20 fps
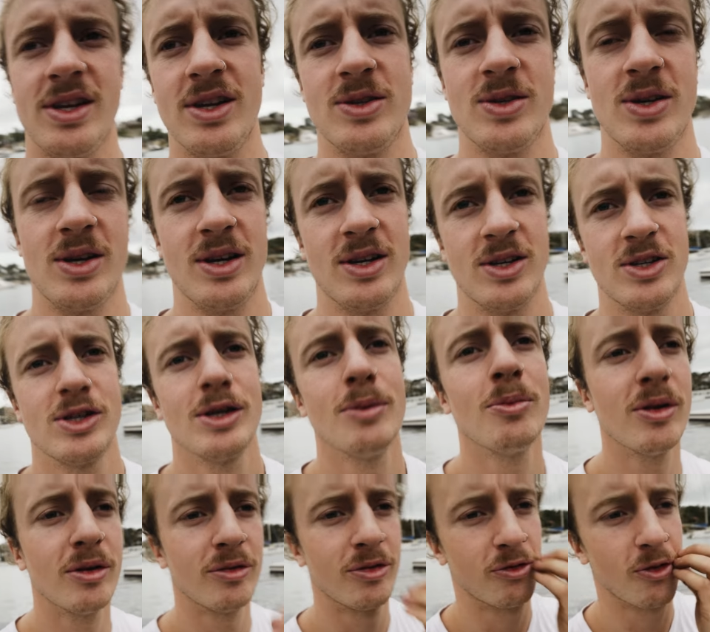it's like a
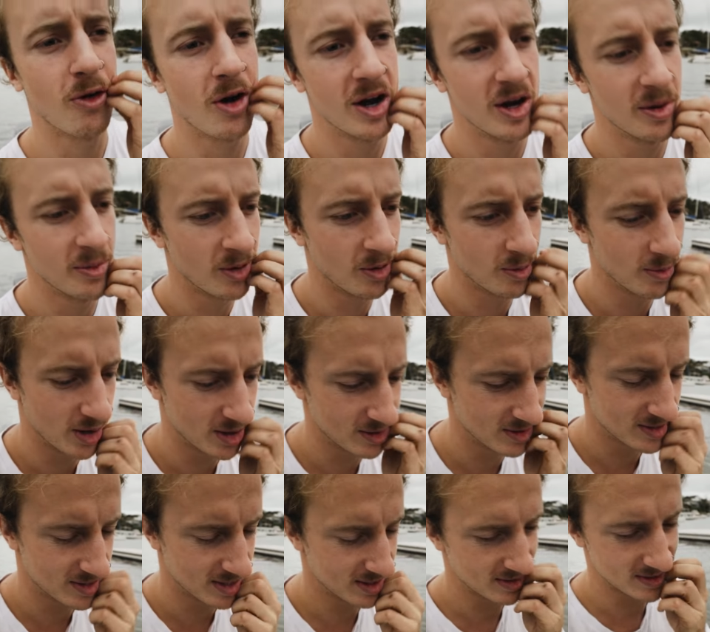symbol of freedom
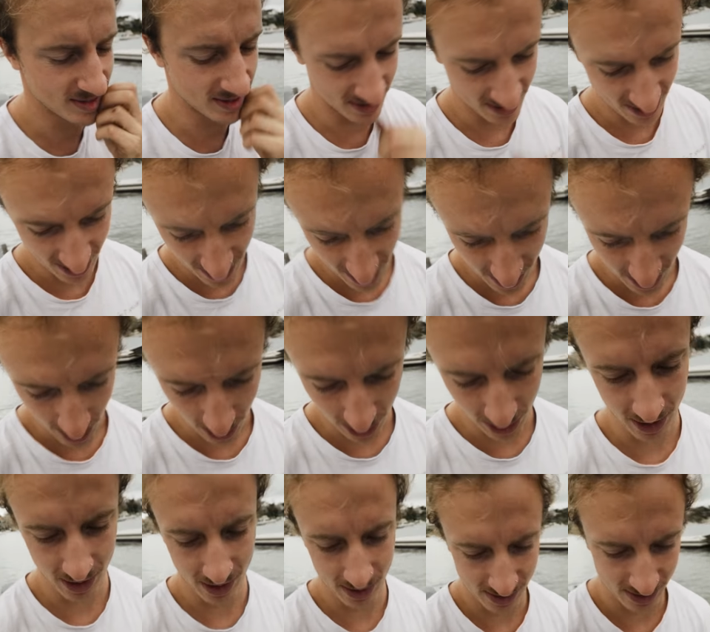almost. It's just the
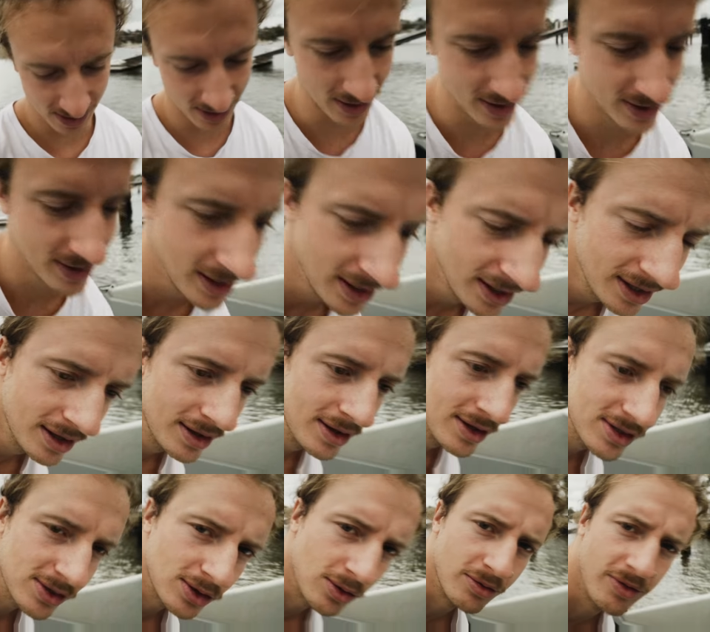things that
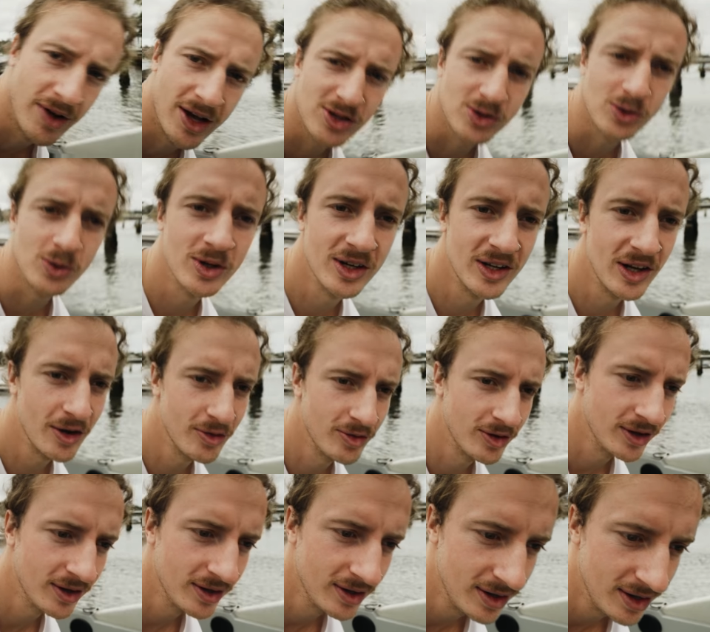this little vessel can
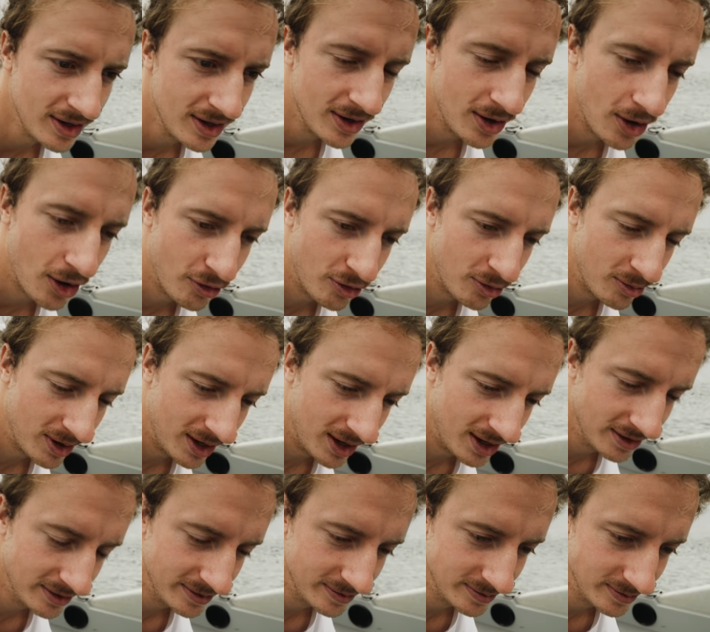offer, offer
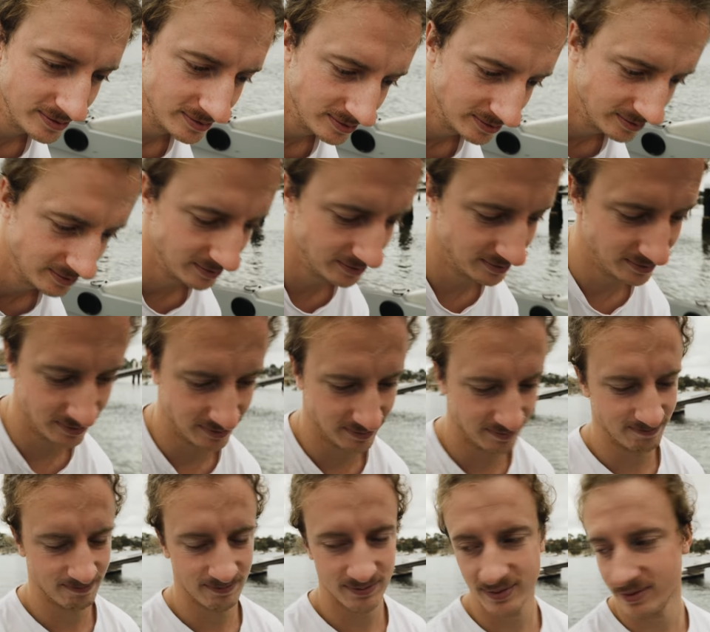me.
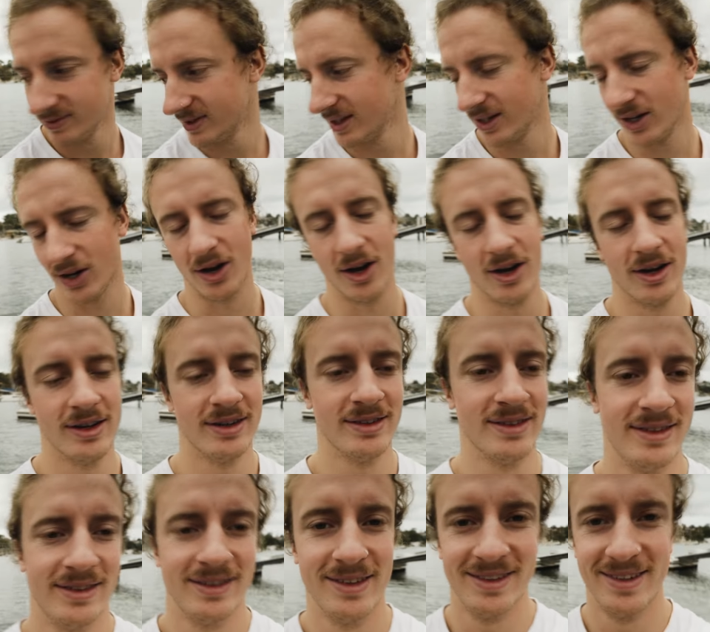
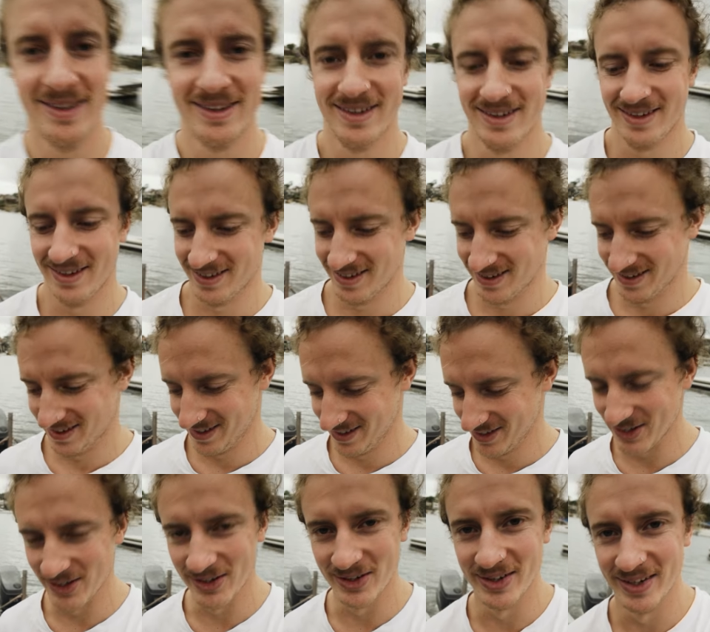Oh,
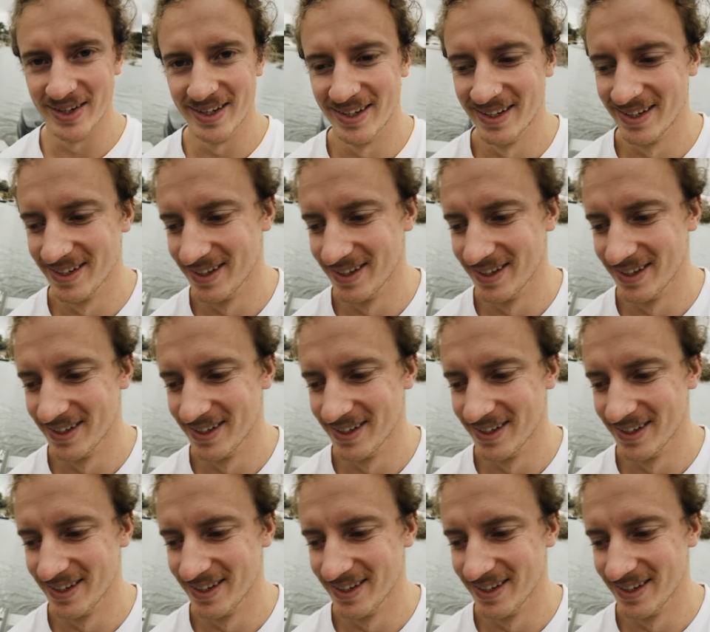too good.